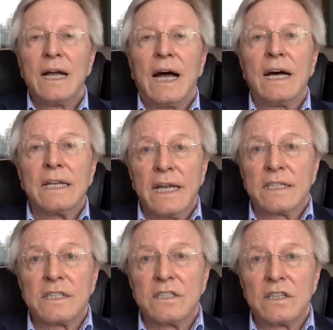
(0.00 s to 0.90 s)
and
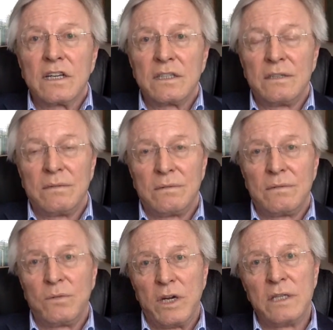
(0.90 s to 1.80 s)
externally, the
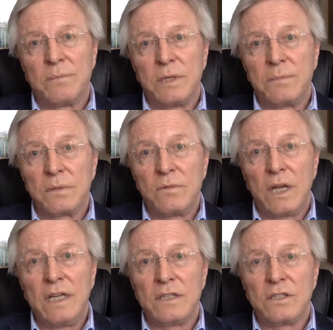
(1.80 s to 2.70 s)
way that people
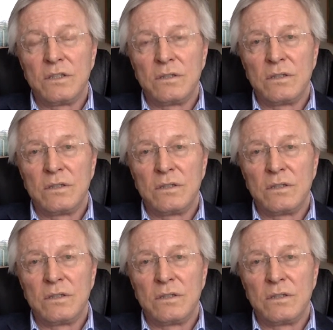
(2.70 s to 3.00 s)
relate to you.